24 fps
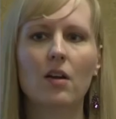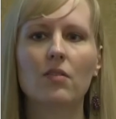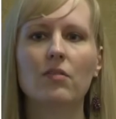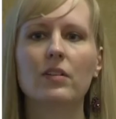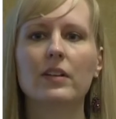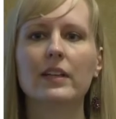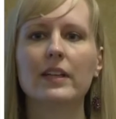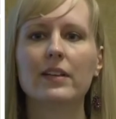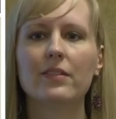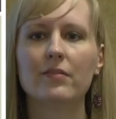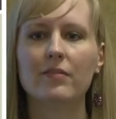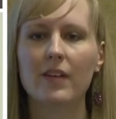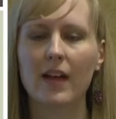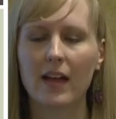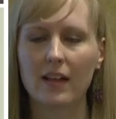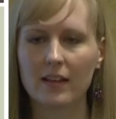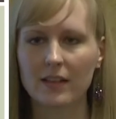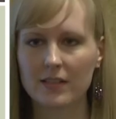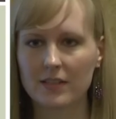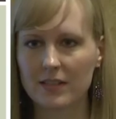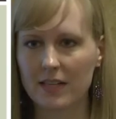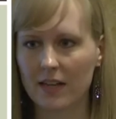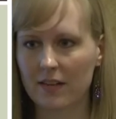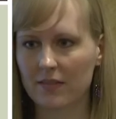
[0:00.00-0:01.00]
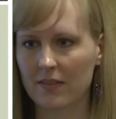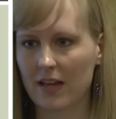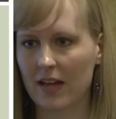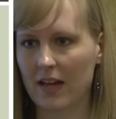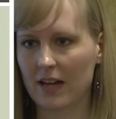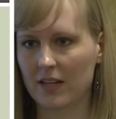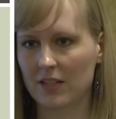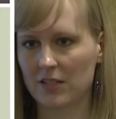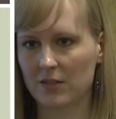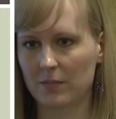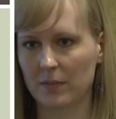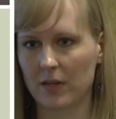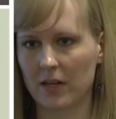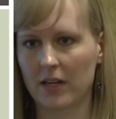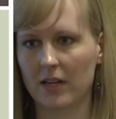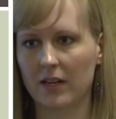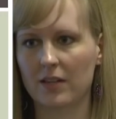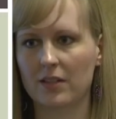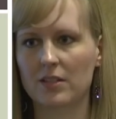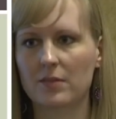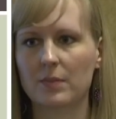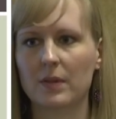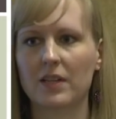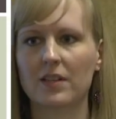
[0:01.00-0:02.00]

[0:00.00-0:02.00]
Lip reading: Really validate that experience,